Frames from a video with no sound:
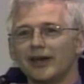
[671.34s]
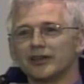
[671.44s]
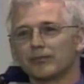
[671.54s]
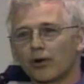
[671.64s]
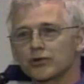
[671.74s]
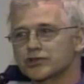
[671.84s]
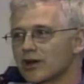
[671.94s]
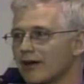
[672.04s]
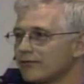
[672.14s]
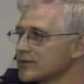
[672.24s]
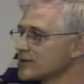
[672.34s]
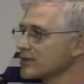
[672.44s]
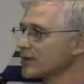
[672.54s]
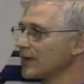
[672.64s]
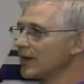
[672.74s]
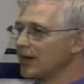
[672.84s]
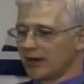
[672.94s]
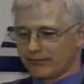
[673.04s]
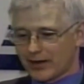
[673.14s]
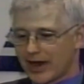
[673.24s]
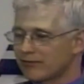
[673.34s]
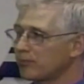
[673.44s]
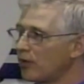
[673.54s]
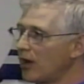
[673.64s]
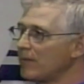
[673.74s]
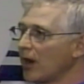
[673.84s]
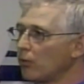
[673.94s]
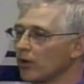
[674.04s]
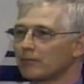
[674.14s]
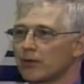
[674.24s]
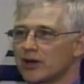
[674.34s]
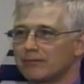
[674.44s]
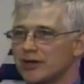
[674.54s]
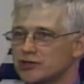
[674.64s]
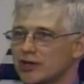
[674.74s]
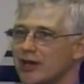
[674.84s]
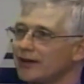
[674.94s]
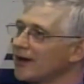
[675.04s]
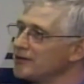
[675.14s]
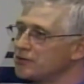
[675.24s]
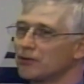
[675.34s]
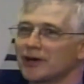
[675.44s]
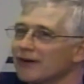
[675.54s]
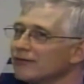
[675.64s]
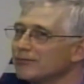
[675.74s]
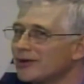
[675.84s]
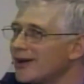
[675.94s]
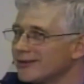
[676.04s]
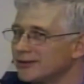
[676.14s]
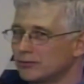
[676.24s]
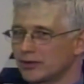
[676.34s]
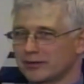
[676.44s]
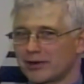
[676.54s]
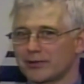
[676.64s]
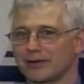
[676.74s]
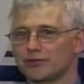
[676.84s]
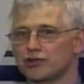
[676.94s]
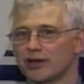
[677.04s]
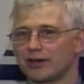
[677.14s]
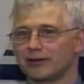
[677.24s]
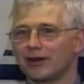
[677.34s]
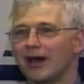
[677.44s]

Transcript: In the post office, if I have a problem and I work my way up my chain and I don't ever bother working my way up the chain,